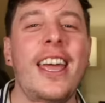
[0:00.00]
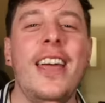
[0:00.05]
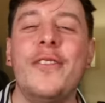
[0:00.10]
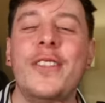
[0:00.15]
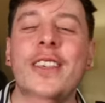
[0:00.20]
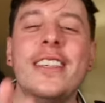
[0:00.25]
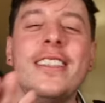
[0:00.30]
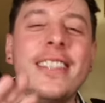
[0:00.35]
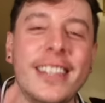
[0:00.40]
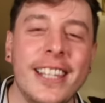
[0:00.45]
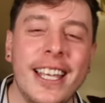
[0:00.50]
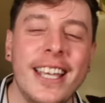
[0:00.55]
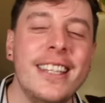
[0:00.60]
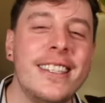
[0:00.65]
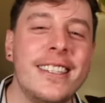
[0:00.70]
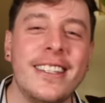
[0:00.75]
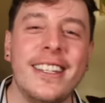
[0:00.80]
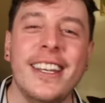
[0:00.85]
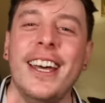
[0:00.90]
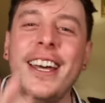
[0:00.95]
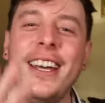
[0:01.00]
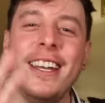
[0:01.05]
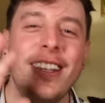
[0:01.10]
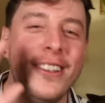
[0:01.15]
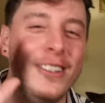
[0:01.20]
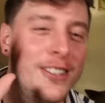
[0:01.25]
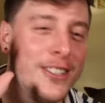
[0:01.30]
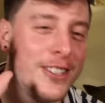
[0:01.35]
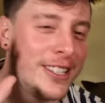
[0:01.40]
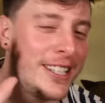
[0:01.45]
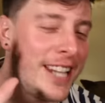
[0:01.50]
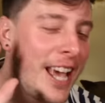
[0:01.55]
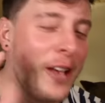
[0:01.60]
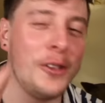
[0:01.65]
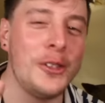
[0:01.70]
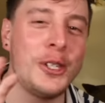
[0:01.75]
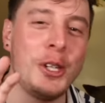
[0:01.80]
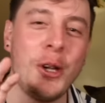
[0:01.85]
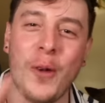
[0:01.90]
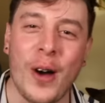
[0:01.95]
If this list
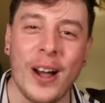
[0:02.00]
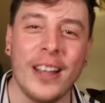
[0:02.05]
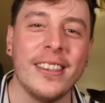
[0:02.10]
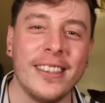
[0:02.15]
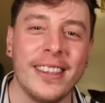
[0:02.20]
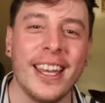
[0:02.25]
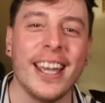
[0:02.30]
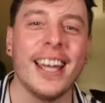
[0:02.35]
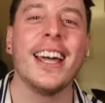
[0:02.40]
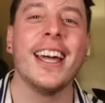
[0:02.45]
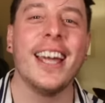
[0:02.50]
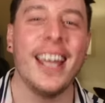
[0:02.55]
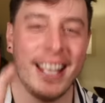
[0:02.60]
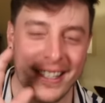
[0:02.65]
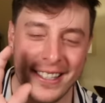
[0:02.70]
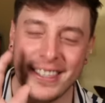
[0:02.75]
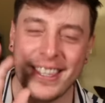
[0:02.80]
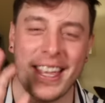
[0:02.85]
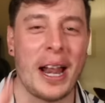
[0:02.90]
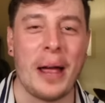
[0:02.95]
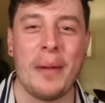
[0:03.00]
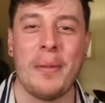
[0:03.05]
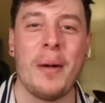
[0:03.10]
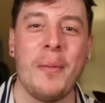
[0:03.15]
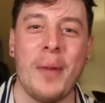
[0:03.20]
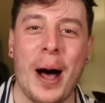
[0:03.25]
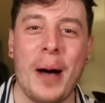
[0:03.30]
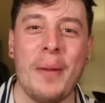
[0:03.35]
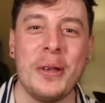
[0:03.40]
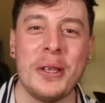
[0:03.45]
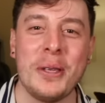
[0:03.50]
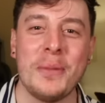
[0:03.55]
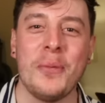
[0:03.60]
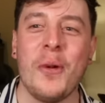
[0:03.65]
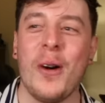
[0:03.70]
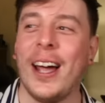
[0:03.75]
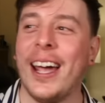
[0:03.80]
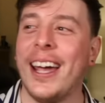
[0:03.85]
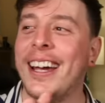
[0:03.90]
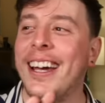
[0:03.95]
tells you one thing, it's that I'm a mama's
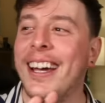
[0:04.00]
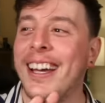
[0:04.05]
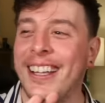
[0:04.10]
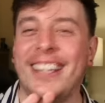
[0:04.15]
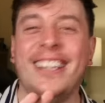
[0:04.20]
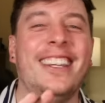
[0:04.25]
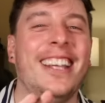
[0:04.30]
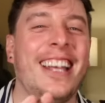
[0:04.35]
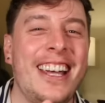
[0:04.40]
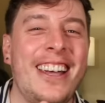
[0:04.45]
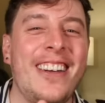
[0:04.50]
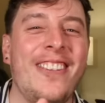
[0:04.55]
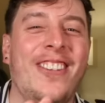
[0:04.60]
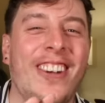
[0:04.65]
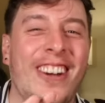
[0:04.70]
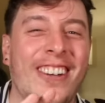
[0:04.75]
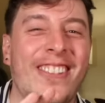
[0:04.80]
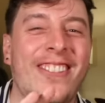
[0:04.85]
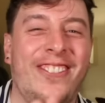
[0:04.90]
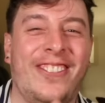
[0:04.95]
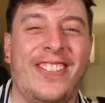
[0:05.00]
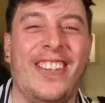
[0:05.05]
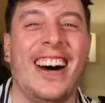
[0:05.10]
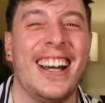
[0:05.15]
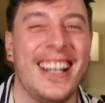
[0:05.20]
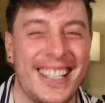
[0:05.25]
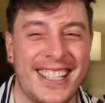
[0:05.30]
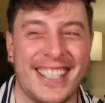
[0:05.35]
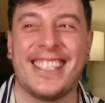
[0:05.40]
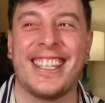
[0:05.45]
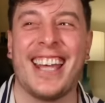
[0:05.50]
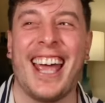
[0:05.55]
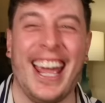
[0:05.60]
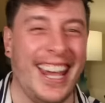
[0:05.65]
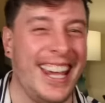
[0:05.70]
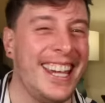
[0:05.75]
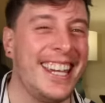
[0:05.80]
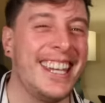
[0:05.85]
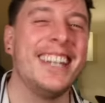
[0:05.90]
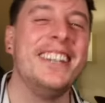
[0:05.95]
boy. Like, for
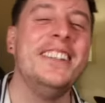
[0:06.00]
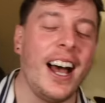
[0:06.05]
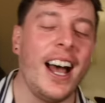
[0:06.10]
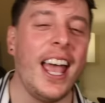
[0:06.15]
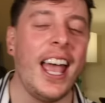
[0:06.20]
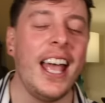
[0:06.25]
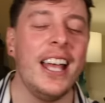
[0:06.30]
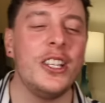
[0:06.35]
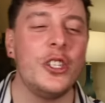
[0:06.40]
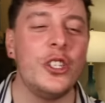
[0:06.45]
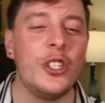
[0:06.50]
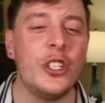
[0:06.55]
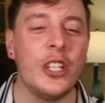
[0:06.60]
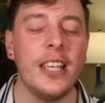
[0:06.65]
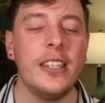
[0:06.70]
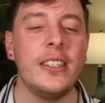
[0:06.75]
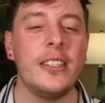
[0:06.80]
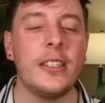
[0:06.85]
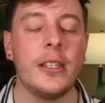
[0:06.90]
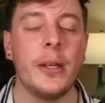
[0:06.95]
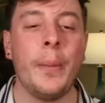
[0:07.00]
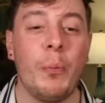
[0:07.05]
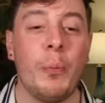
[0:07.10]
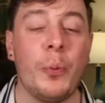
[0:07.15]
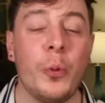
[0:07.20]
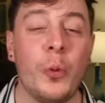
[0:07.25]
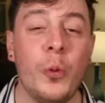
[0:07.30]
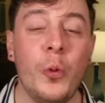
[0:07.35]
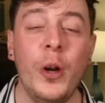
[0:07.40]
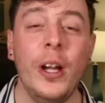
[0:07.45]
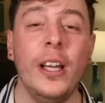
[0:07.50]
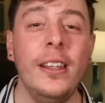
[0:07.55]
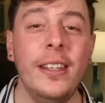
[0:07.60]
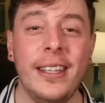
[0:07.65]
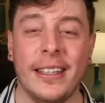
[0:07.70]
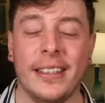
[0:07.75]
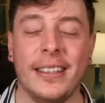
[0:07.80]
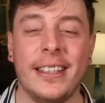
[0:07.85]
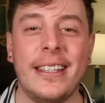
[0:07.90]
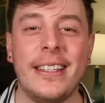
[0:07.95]
sake. It's just
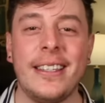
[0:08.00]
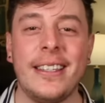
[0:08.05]
brilliantly